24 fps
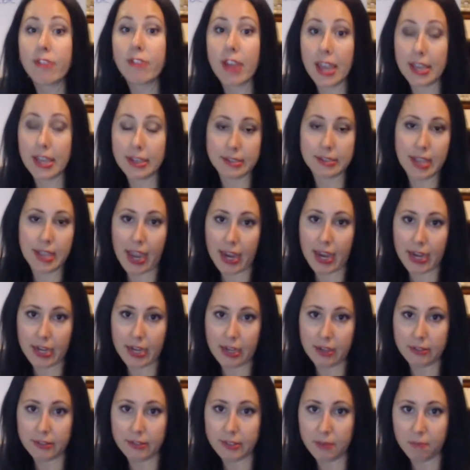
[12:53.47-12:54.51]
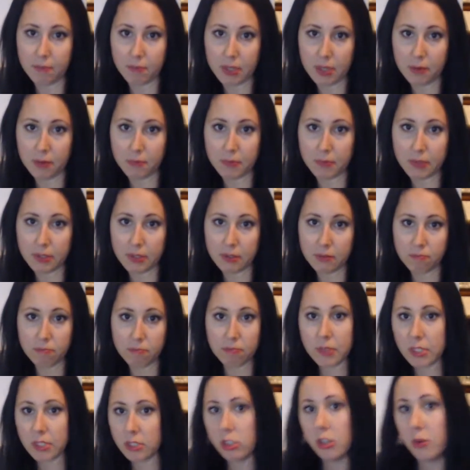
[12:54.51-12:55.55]
anxiety symptoms.
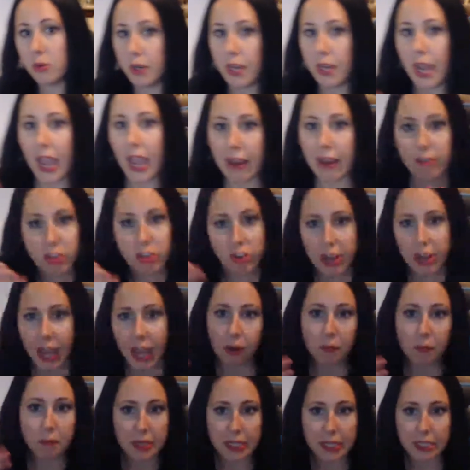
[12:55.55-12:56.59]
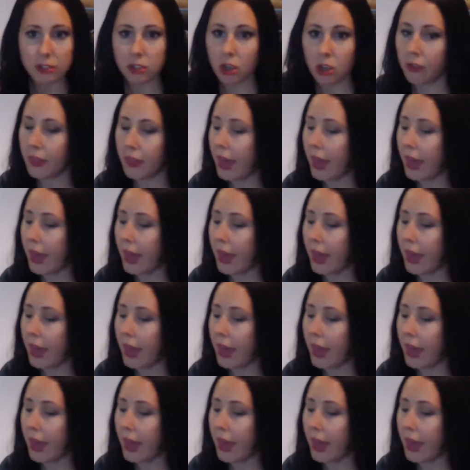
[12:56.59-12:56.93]
Because, we'd average it out, means, all